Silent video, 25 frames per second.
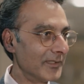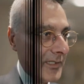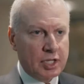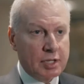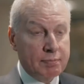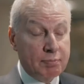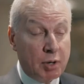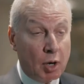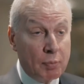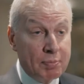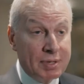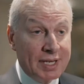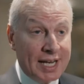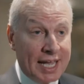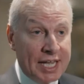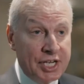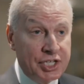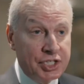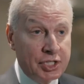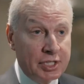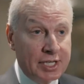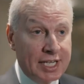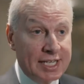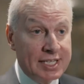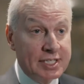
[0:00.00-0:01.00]
The
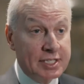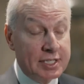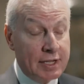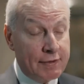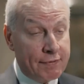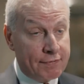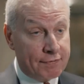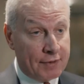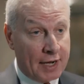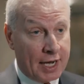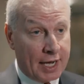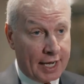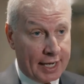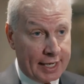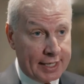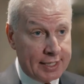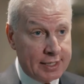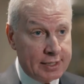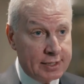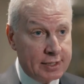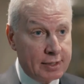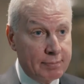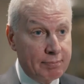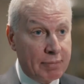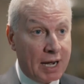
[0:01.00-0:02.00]
population is
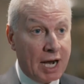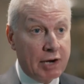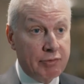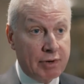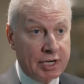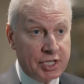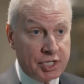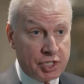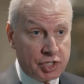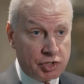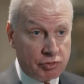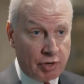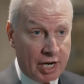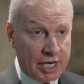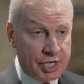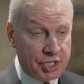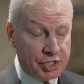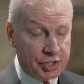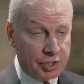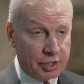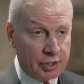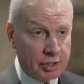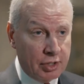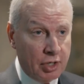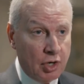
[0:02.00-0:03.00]
defined by
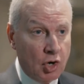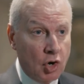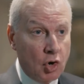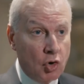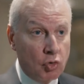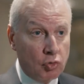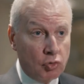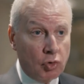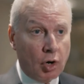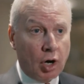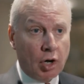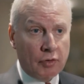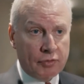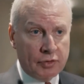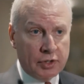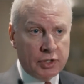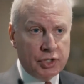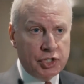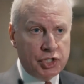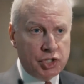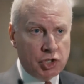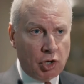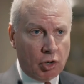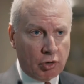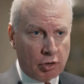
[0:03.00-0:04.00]
registration rather than
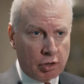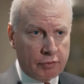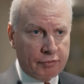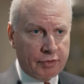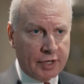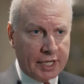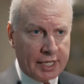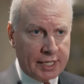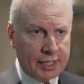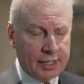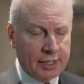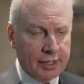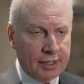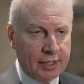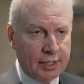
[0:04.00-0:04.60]
geography.